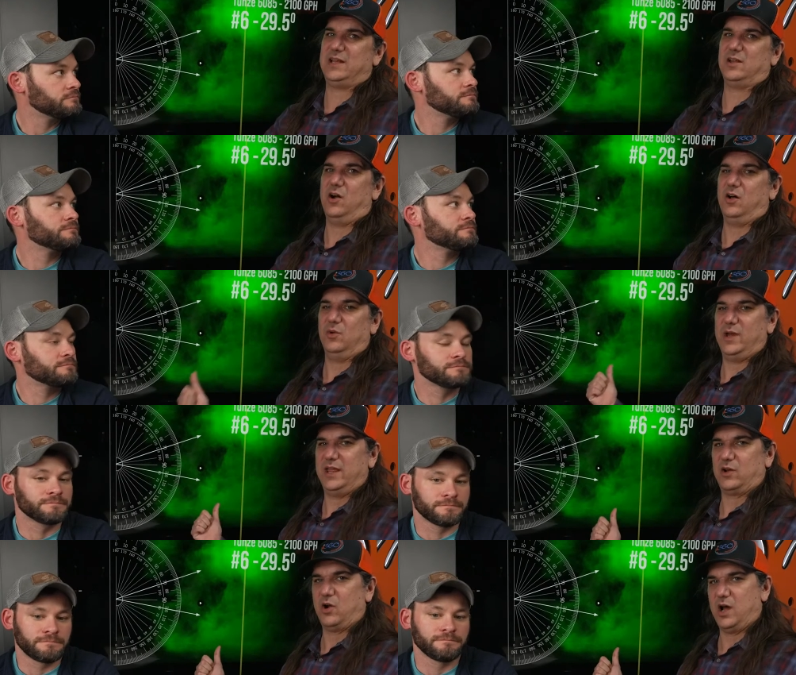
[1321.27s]
Speaker 1: make it all the
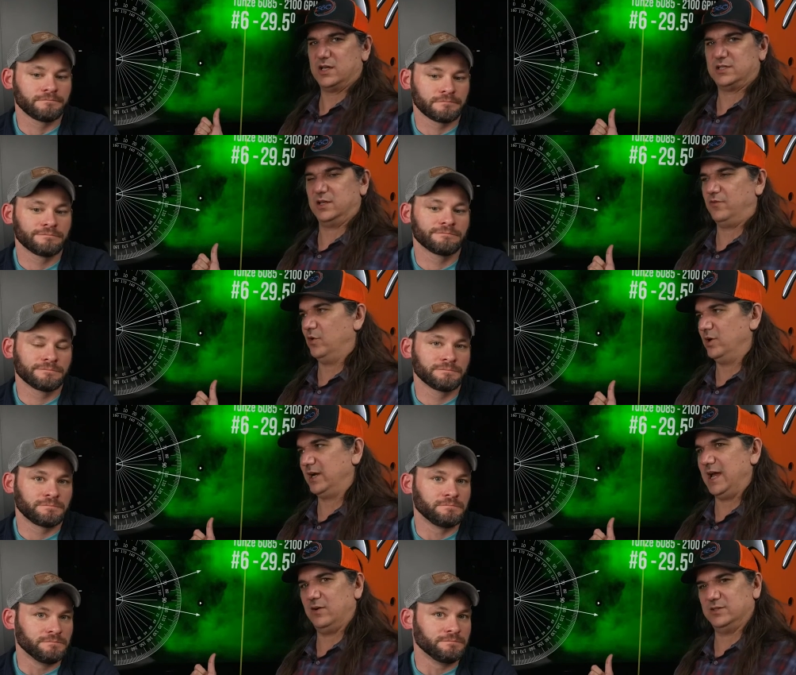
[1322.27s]
way that cross to
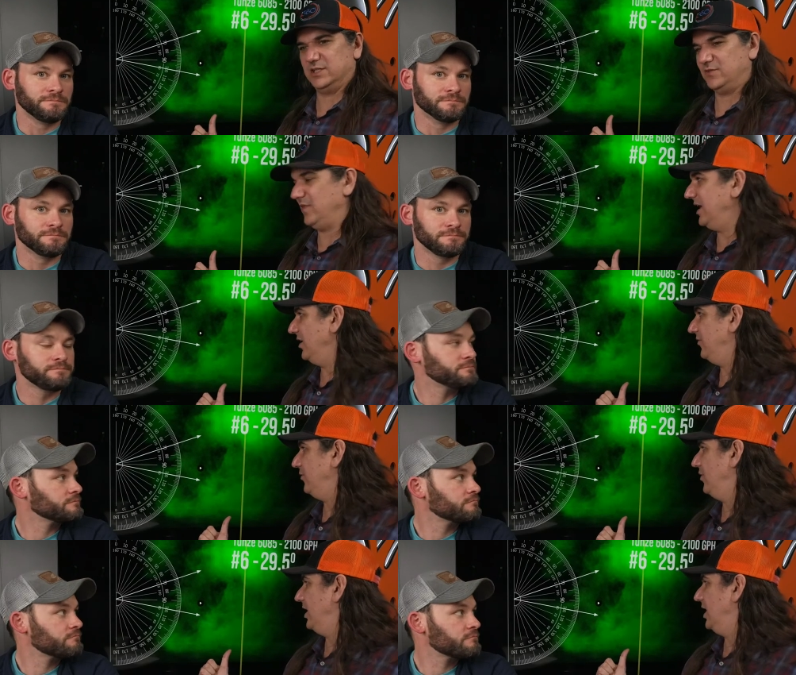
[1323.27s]
four gallons is, or
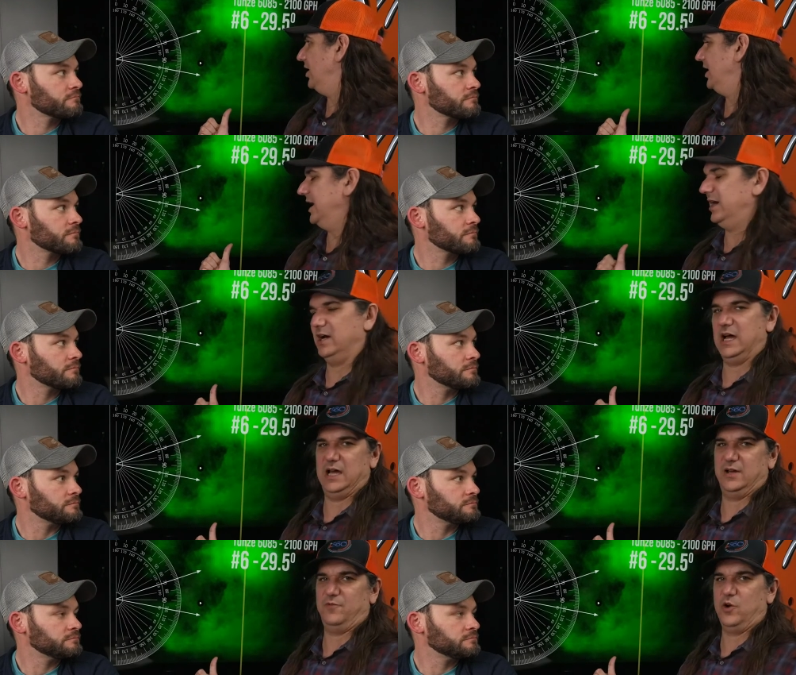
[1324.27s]
or uh,
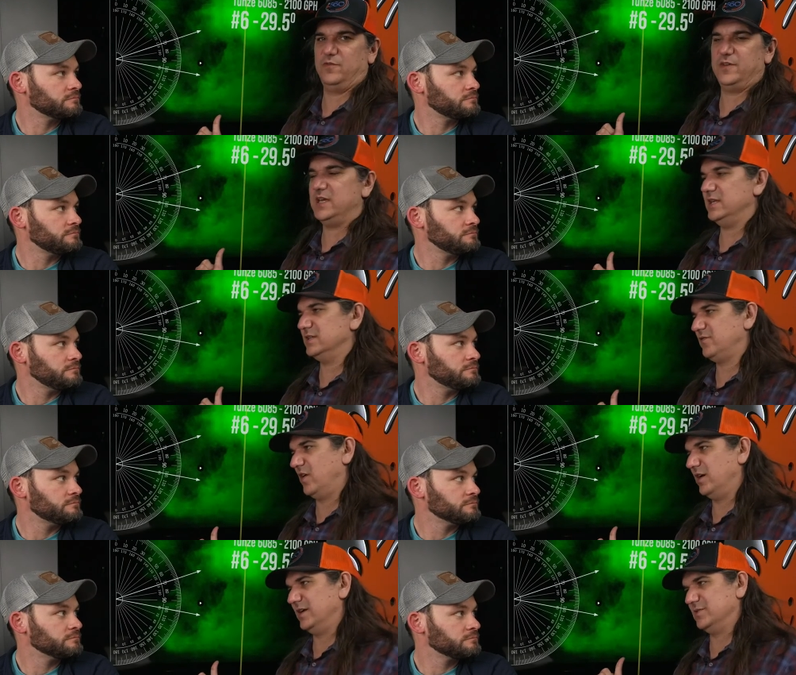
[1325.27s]
uh, four feet as
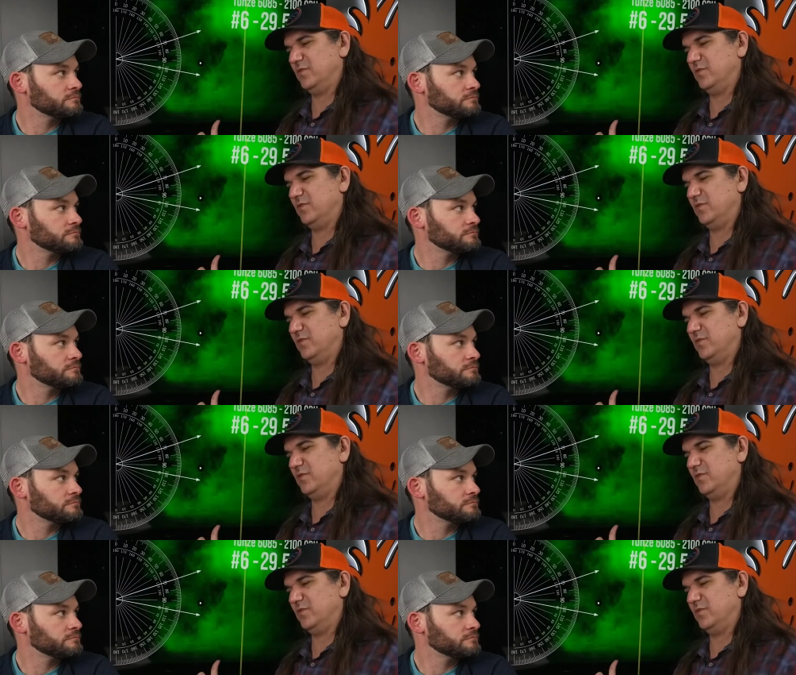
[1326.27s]
far as